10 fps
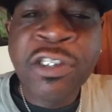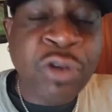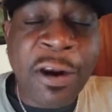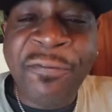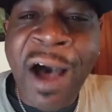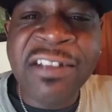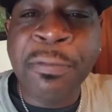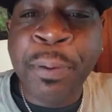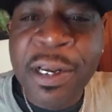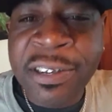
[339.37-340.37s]
trying to find
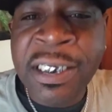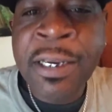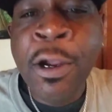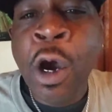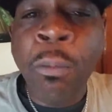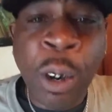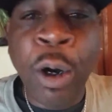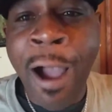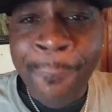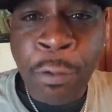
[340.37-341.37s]
some pussy. We're
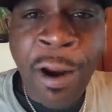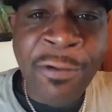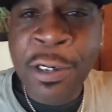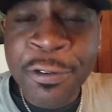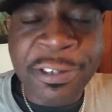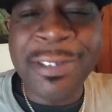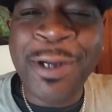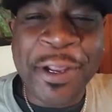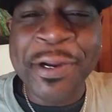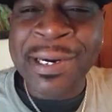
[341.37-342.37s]
going to have a revolution.
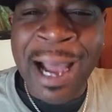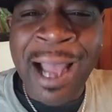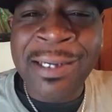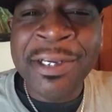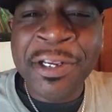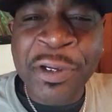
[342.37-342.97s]
No, you're not.